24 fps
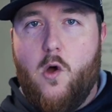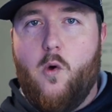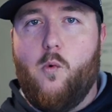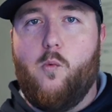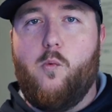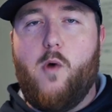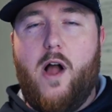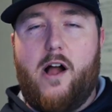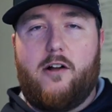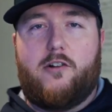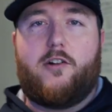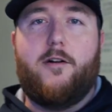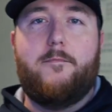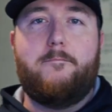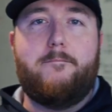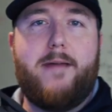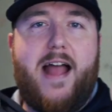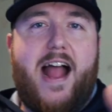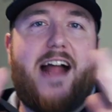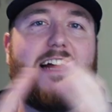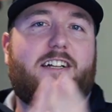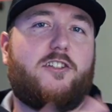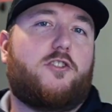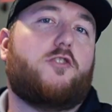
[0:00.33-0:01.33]
Welcome
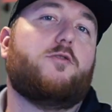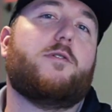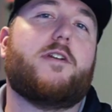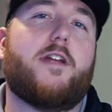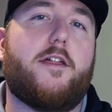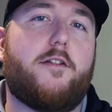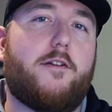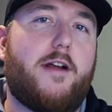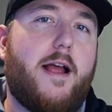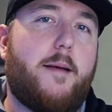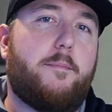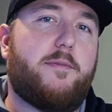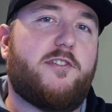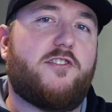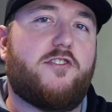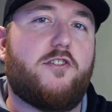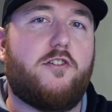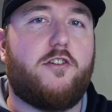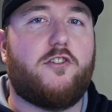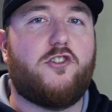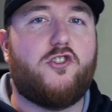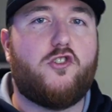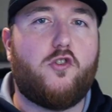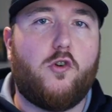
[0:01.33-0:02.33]
back to another
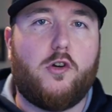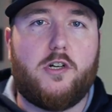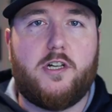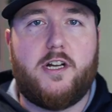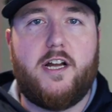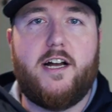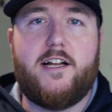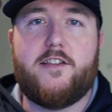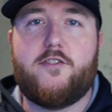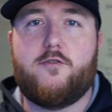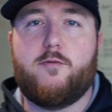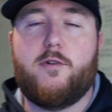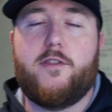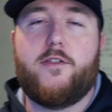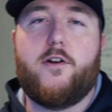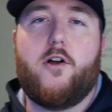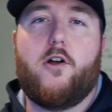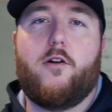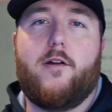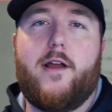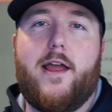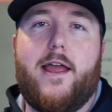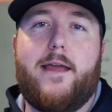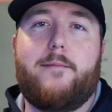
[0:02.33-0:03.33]
episode of Shortcuts with
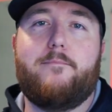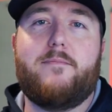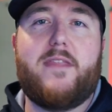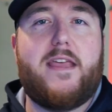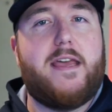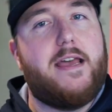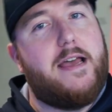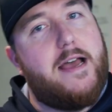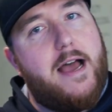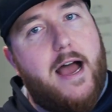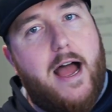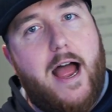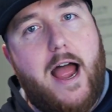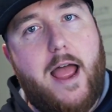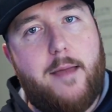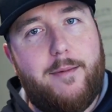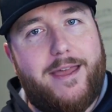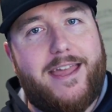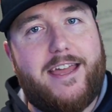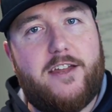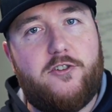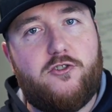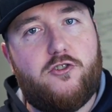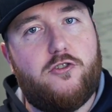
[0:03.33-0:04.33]
RA.
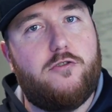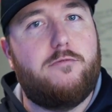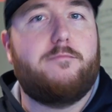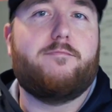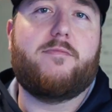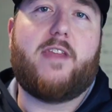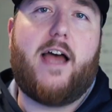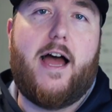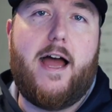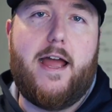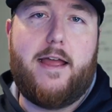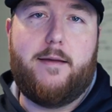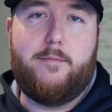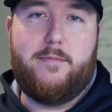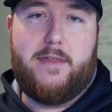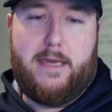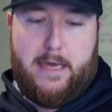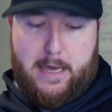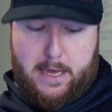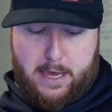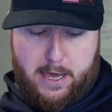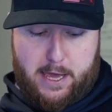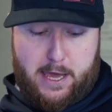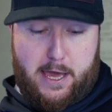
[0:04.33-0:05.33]
I'm Andrew. I am
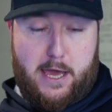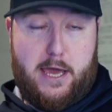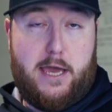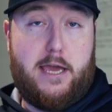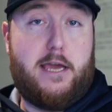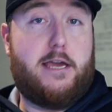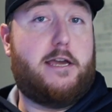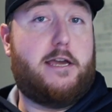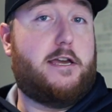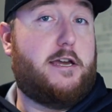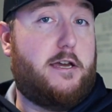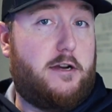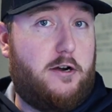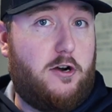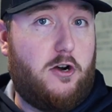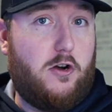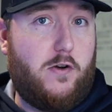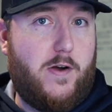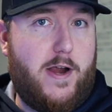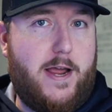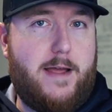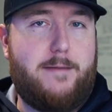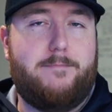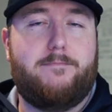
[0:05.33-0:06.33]
the A in
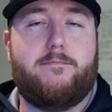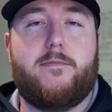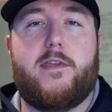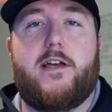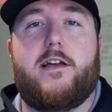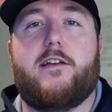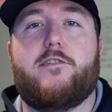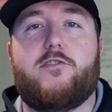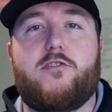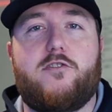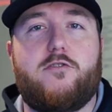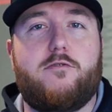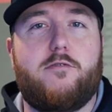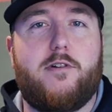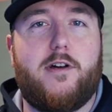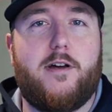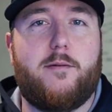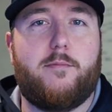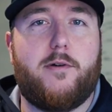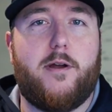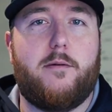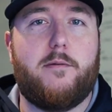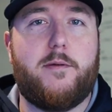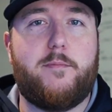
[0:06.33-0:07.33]
RA, as you
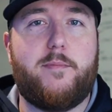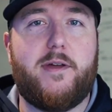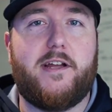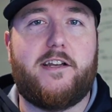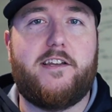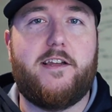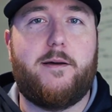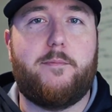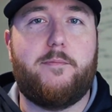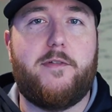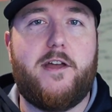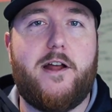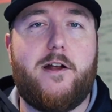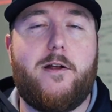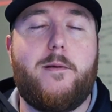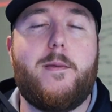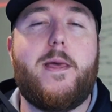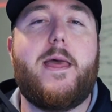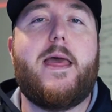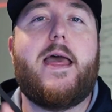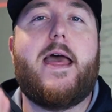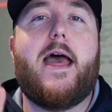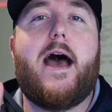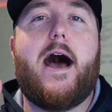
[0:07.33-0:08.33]
probably picked up there.
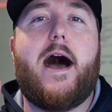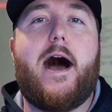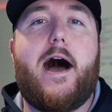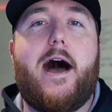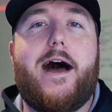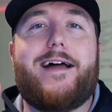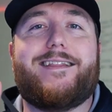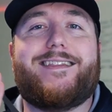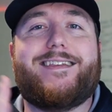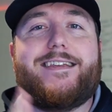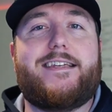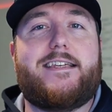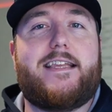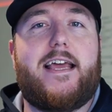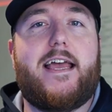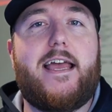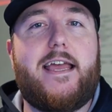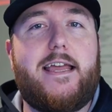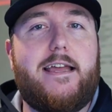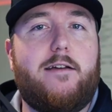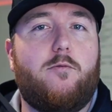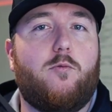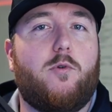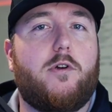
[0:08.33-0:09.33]

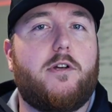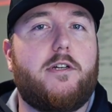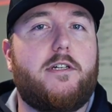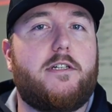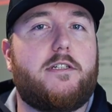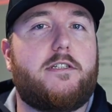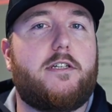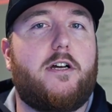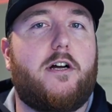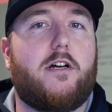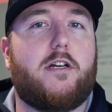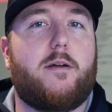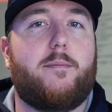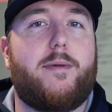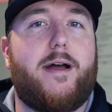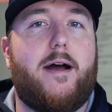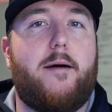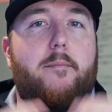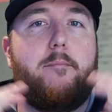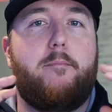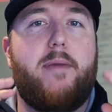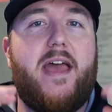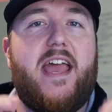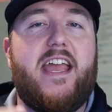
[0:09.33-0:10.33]
Today, we're going to talk
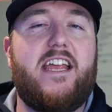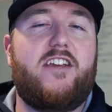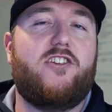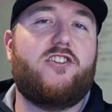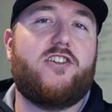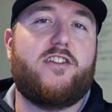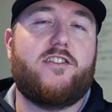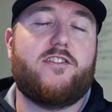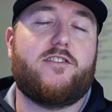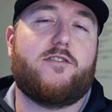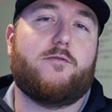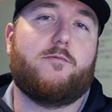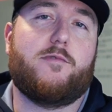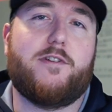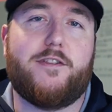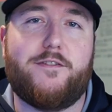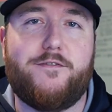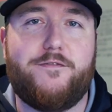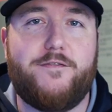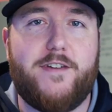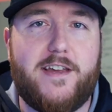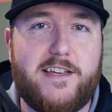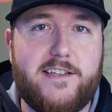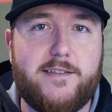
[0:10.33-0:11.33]
about patience with
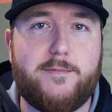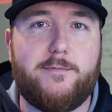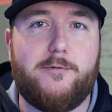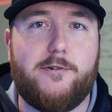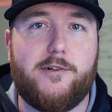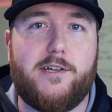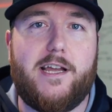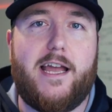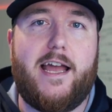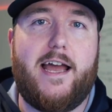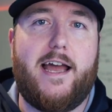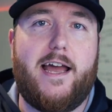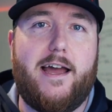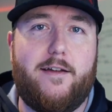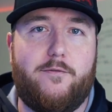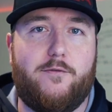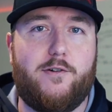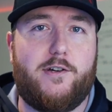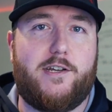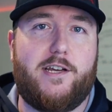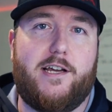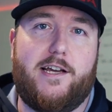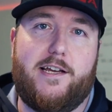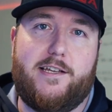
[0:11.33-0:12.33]
Facebook
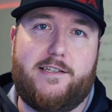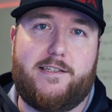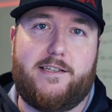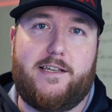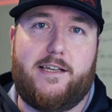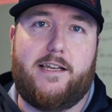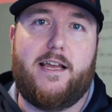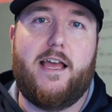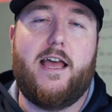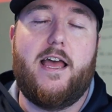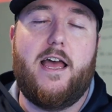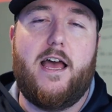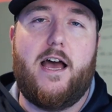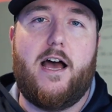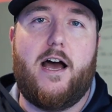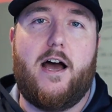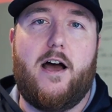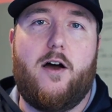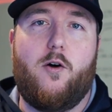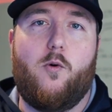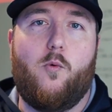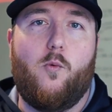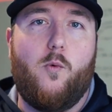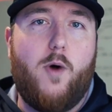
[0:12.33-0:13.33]
advertising.
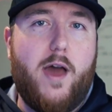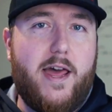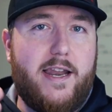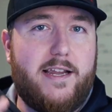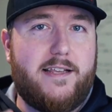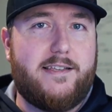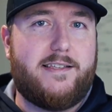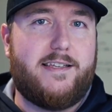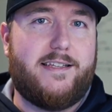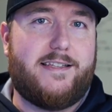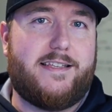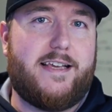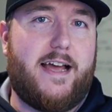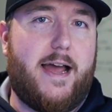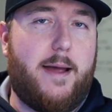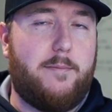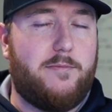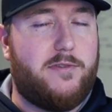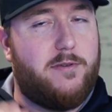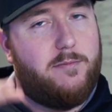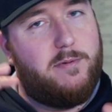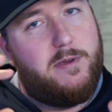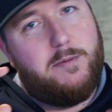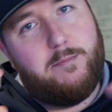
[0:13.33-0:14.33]
When is it
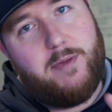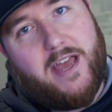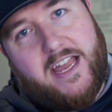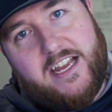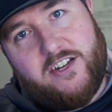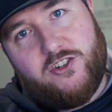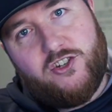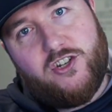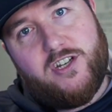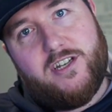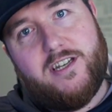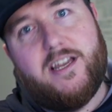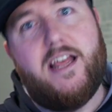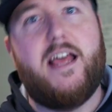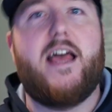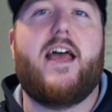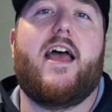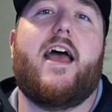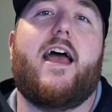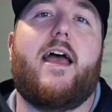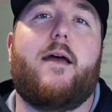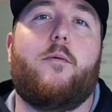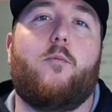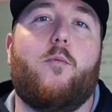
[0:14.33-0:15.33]
time to be patient,
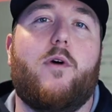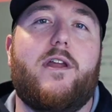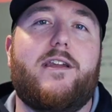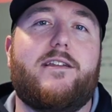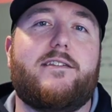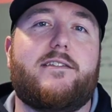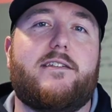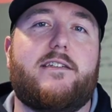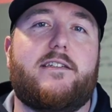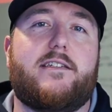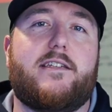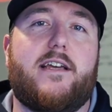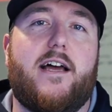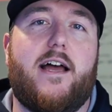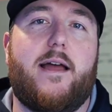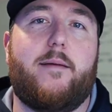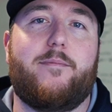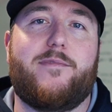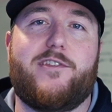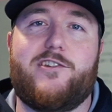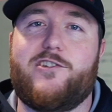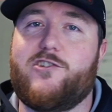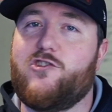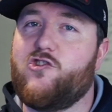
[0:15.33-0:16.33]
and when is it
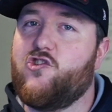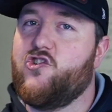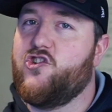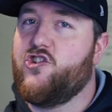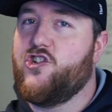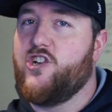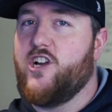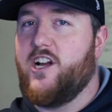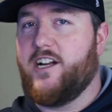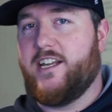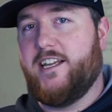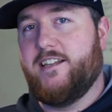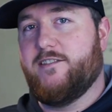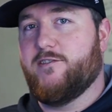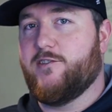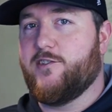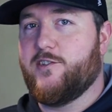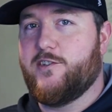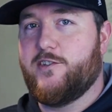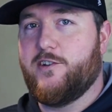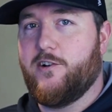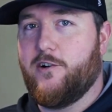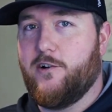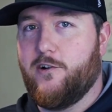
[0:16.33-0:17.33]
time to just chuck it and
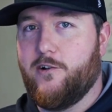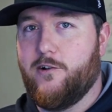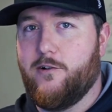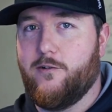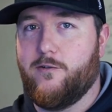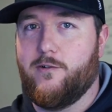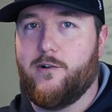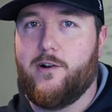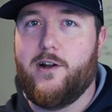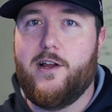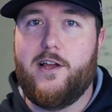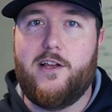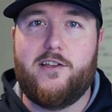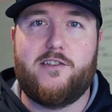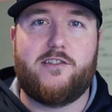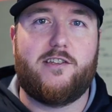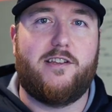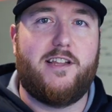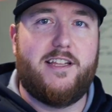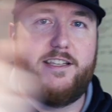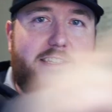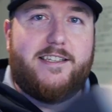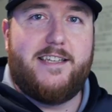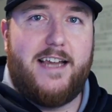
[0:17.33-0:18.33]
start over? So
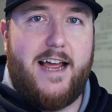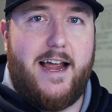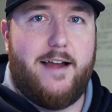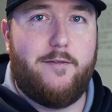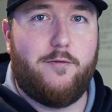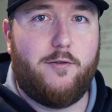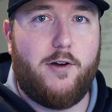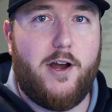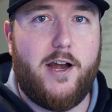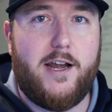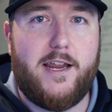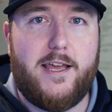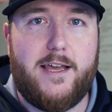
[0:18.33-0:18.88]
let's dive right